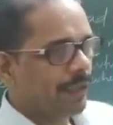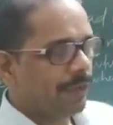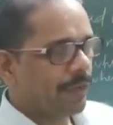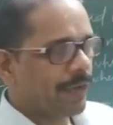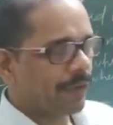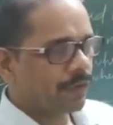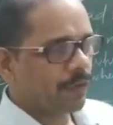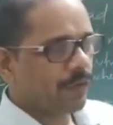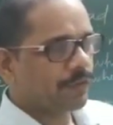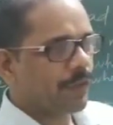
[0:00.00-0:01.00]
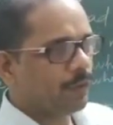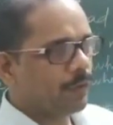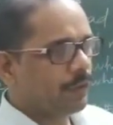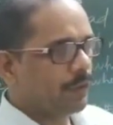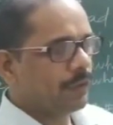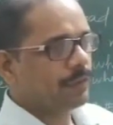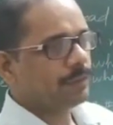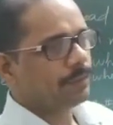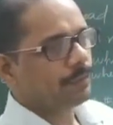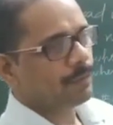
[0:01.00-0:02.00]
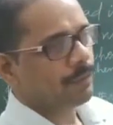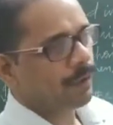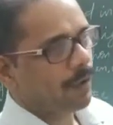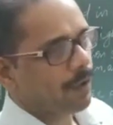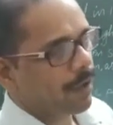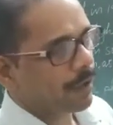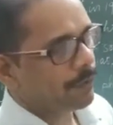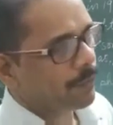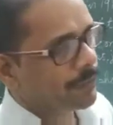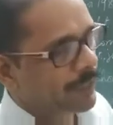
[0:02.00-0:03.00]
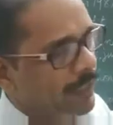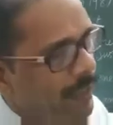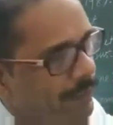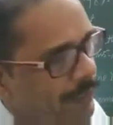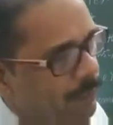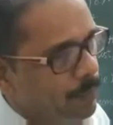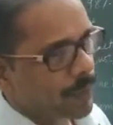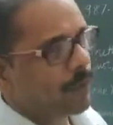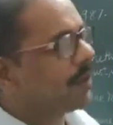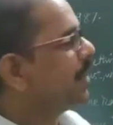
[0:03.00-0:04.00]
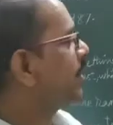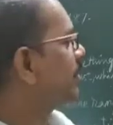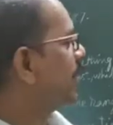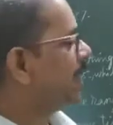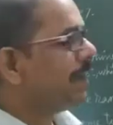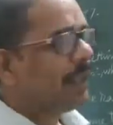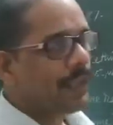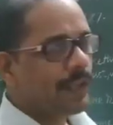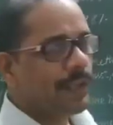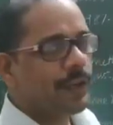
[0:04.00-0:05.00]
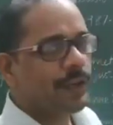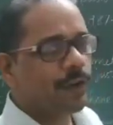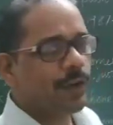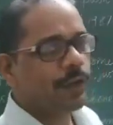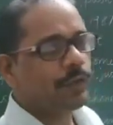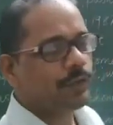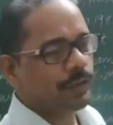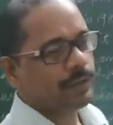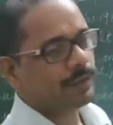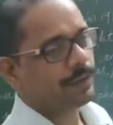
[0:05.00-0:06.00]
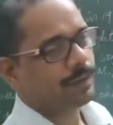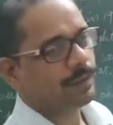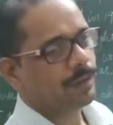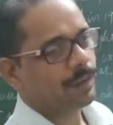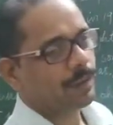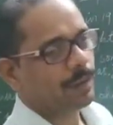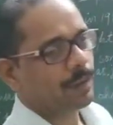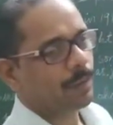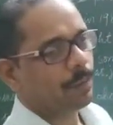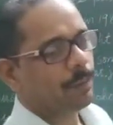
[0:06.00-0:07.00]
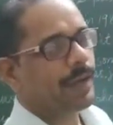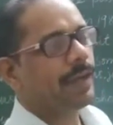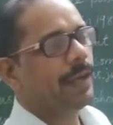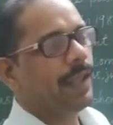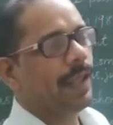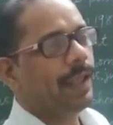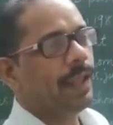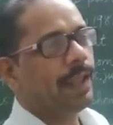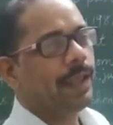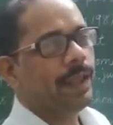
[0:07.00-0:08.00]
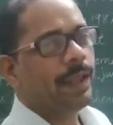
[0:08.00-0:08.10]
if it does not sound good, or if you think others may not understand, you need not use it. But in a